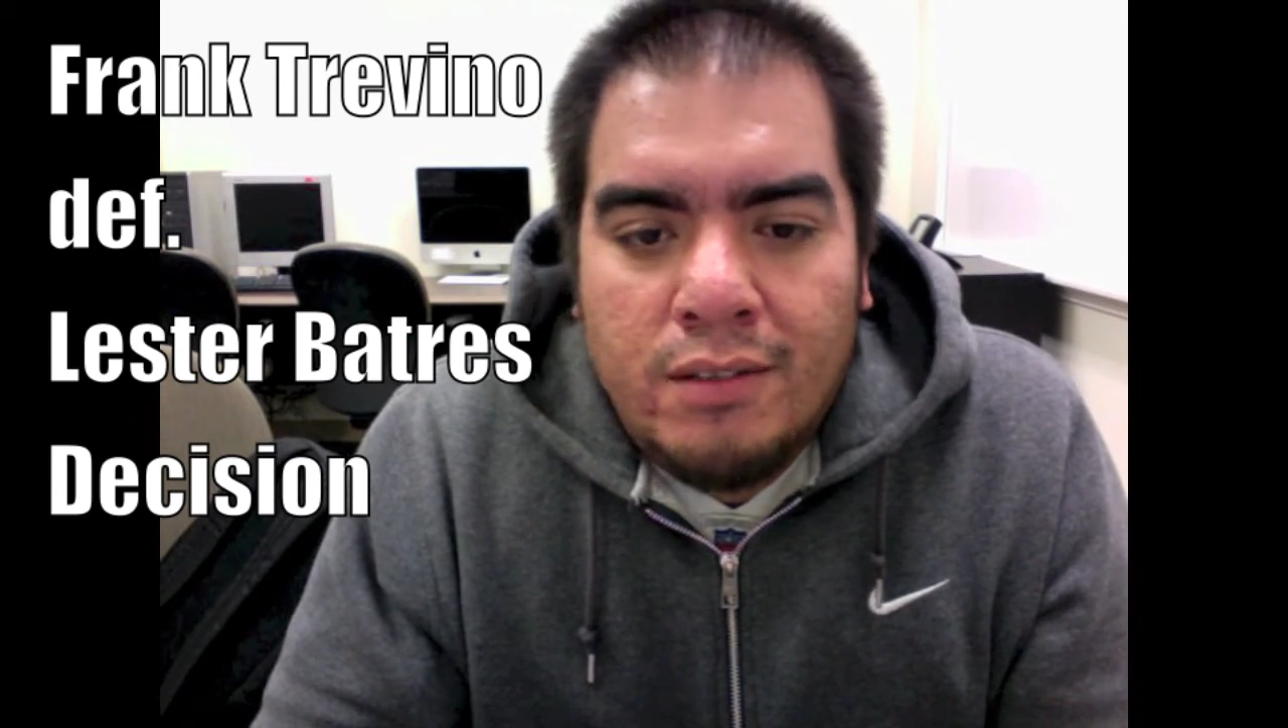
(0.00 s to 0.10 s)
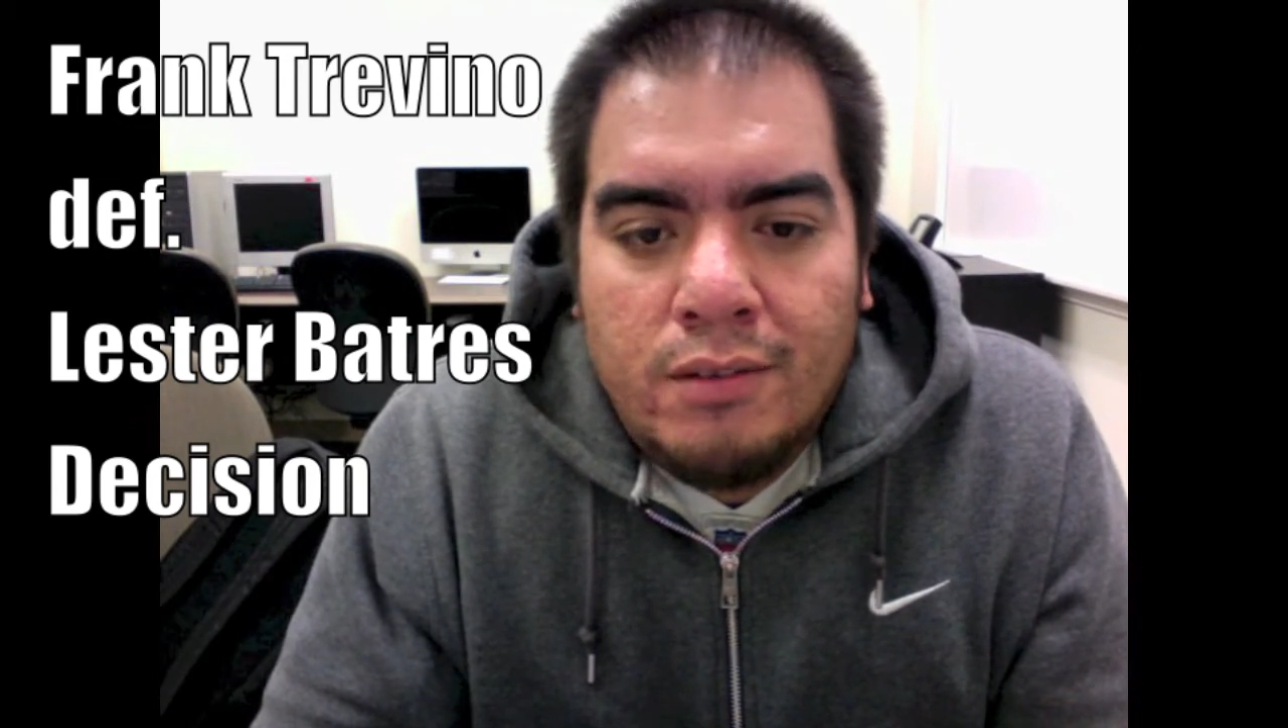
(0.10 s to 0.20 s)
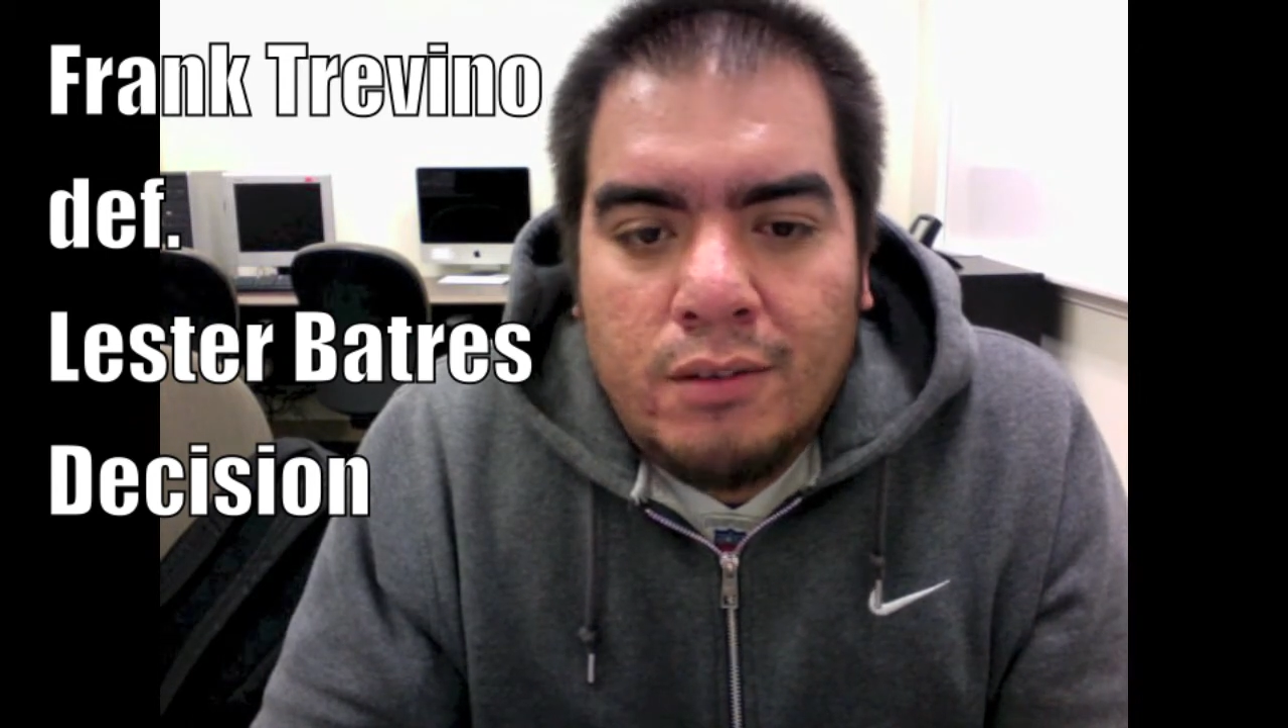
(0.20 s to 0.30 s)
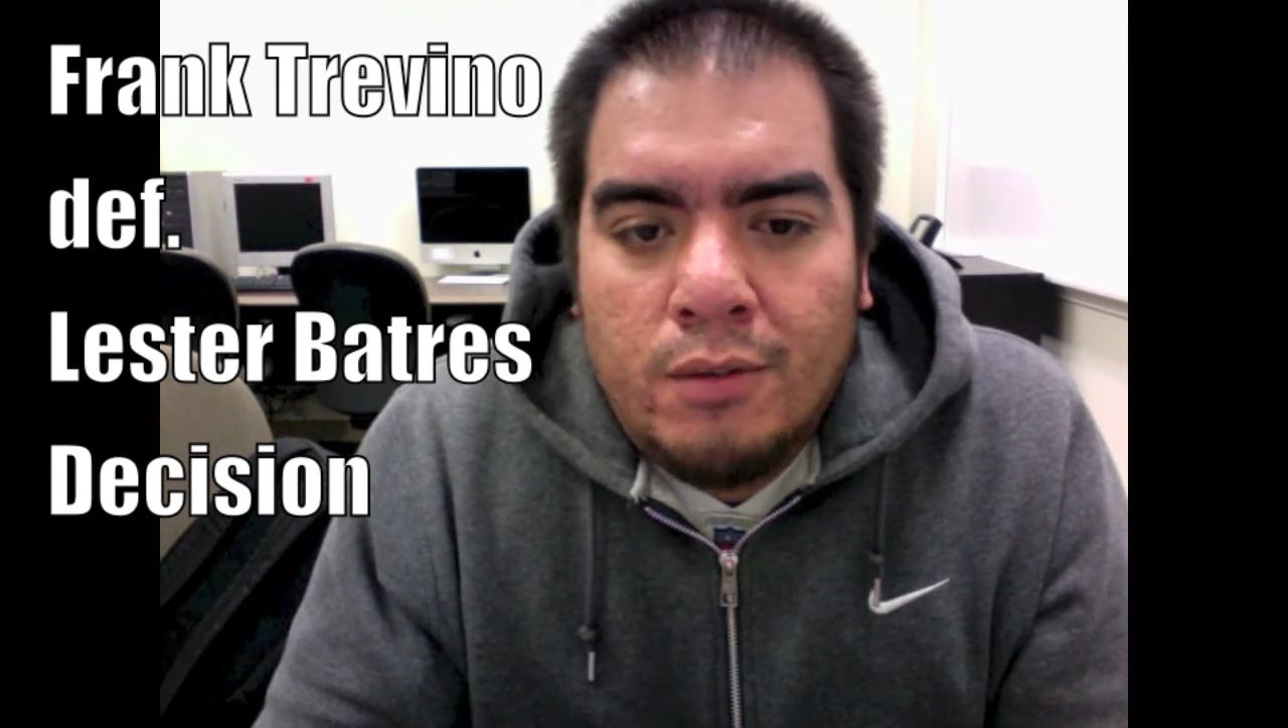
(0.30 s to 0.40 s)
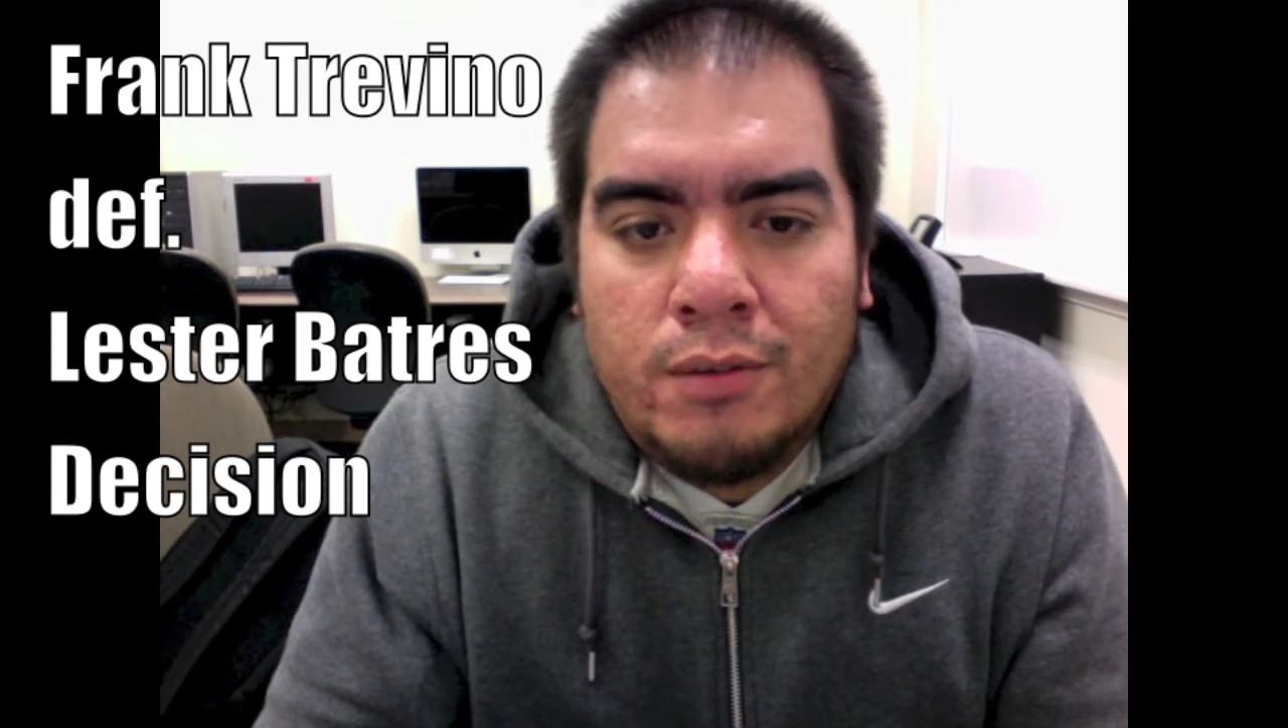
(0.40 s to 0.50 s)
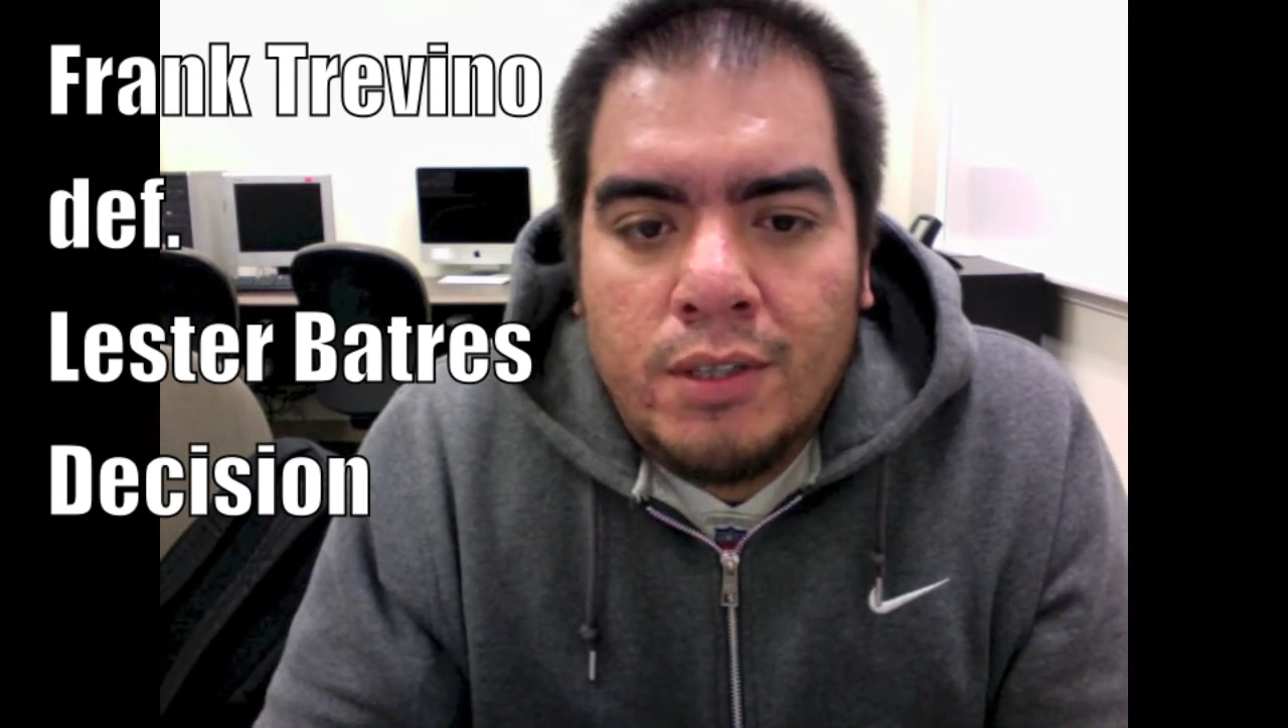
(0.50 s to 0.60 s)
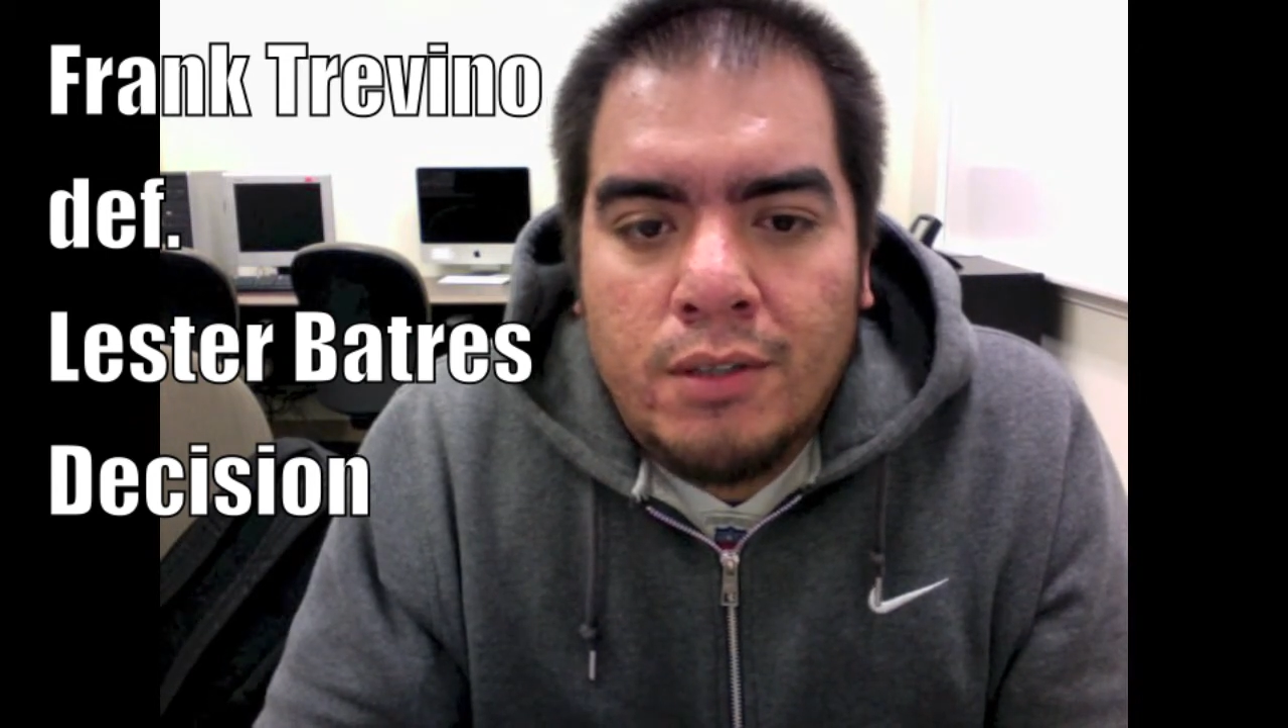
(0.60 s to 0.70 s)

over and